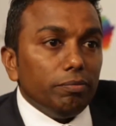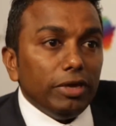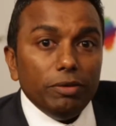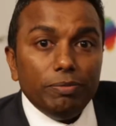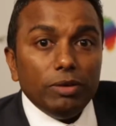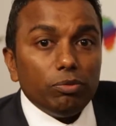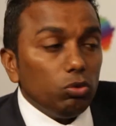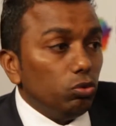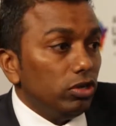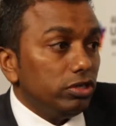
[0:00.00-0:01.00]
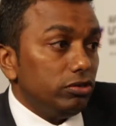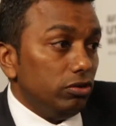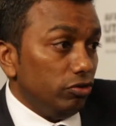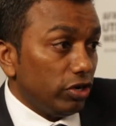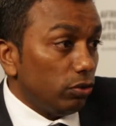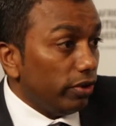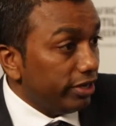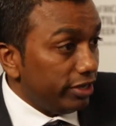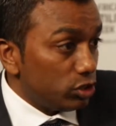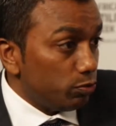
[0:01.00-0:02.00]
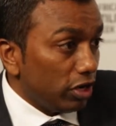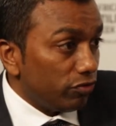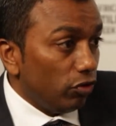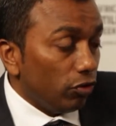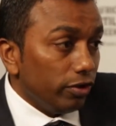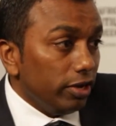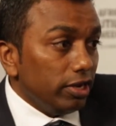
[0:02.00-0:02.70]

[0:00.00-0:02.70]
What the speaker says: many people will require a smartphone,